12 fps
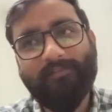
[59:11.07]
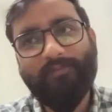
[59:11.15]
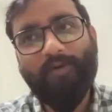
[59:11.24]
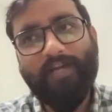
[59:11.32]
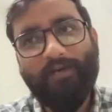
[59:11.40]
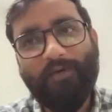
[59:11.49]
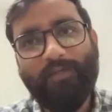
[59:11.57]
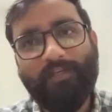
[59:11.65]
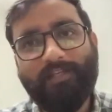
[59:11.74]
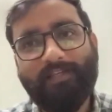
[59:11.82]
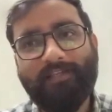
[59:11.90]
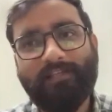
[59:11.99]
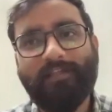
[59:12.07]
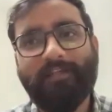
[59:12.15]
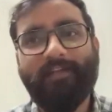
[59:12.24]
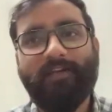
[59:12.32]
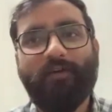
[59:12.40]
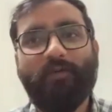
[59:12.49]
why
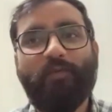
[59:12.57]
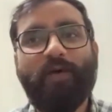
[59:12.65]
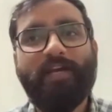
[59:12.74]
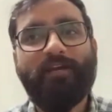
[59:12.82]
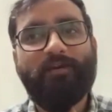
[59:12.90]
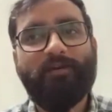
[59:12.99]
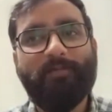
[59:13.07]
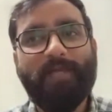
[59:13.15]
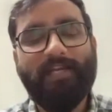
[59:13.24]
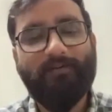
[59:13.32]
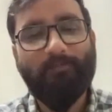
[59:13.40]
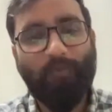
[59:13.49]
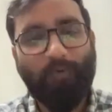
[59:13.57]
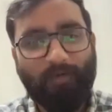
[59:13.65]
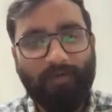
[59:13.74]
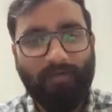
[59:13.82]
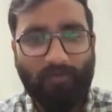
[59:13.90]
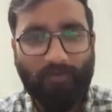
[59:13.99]
not make it
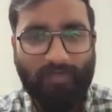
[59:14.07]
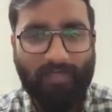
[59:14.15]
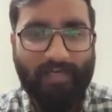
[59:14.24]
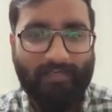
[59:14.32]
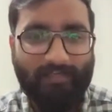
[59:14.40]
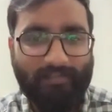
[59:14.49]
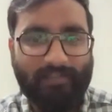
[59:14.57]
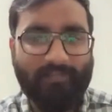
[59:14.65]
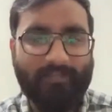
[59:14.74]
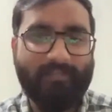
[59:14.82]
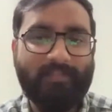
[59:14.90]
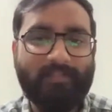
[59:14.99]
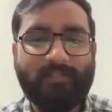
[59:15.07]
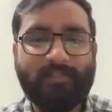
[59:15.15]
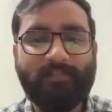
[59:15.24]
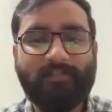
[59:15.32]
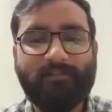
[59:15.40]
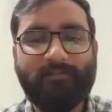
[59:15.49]
more doctrinal, in the sense
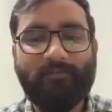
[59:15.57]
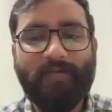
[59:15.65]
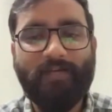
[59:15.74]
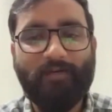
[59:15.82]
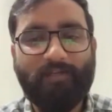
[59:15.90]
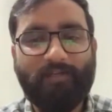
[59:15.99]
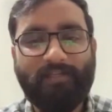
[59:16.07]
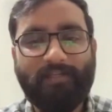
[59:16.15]
why not